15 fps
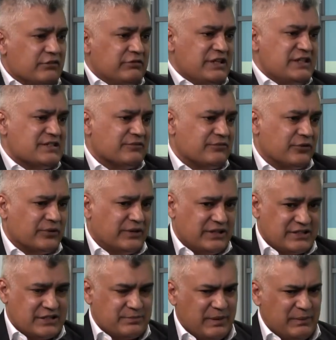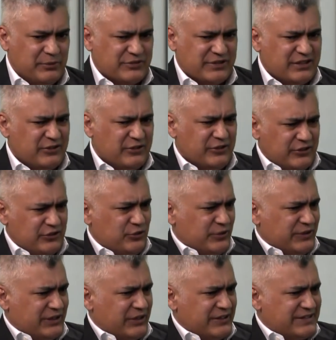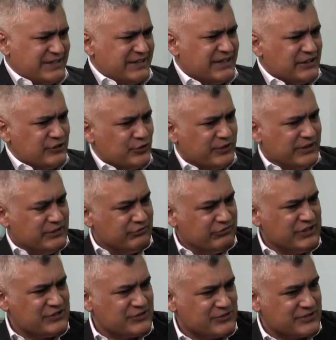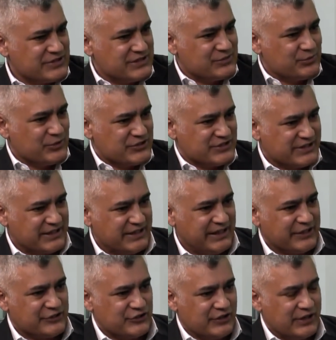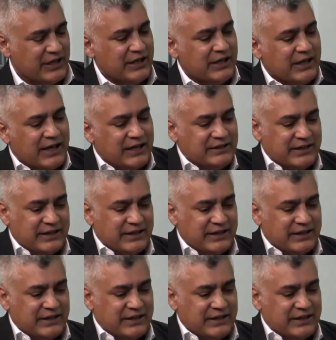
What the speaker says: reason for this is people say, hey, you're in IT and you're in resources. What's the connection? And the